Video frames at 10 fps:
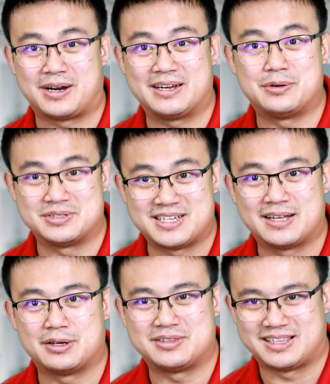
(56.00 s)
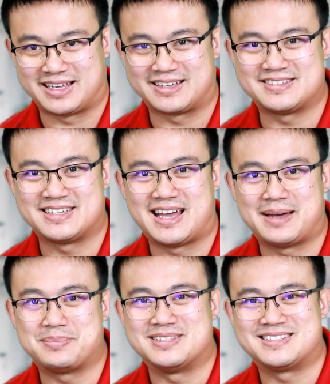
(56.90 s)
or download the legacy
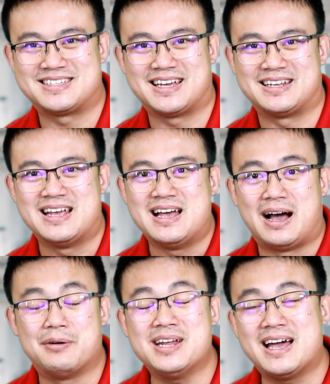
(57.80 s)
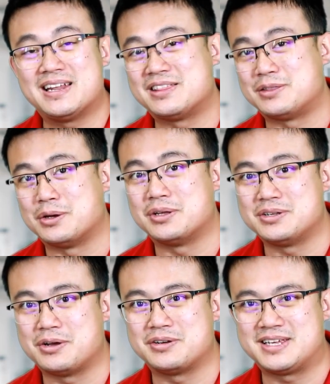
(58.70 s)
app instead. I want to add a third
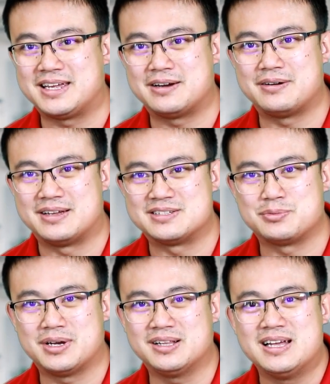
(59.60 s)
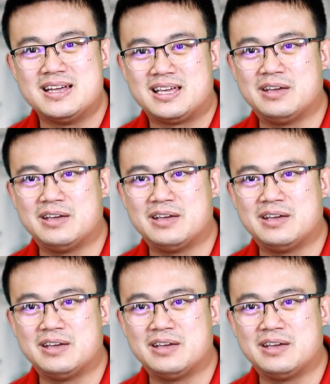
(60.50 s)
note here as well. If